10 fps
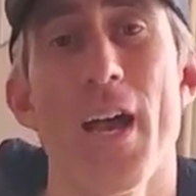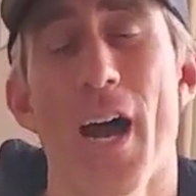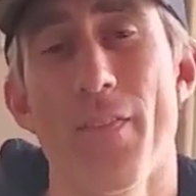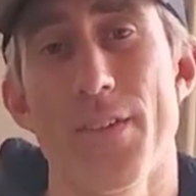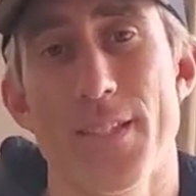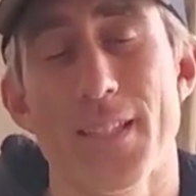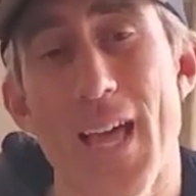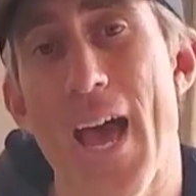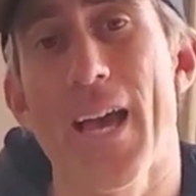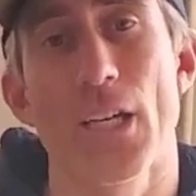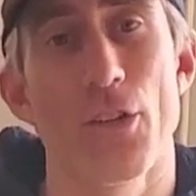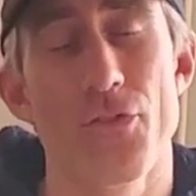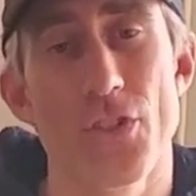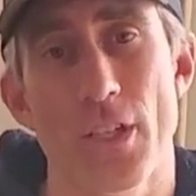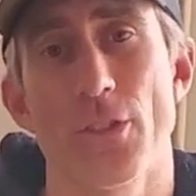on this lack of
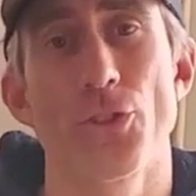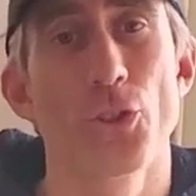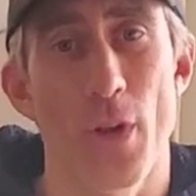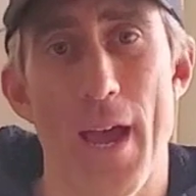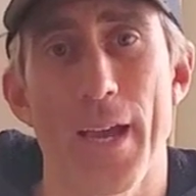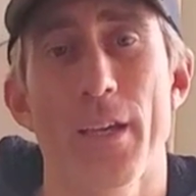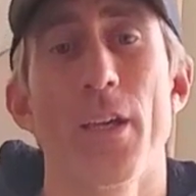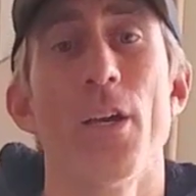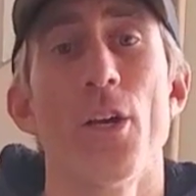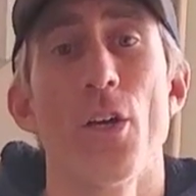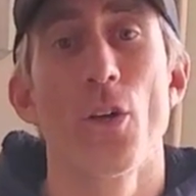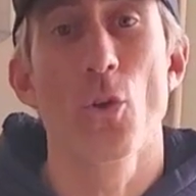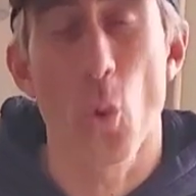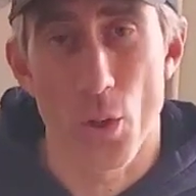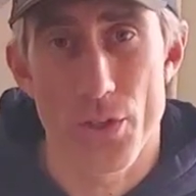single track
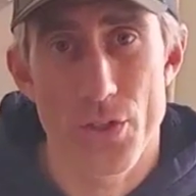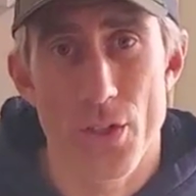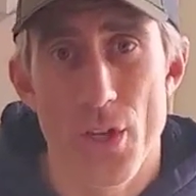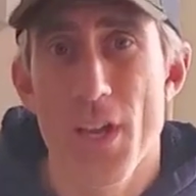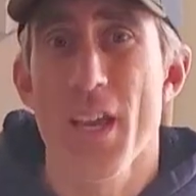course.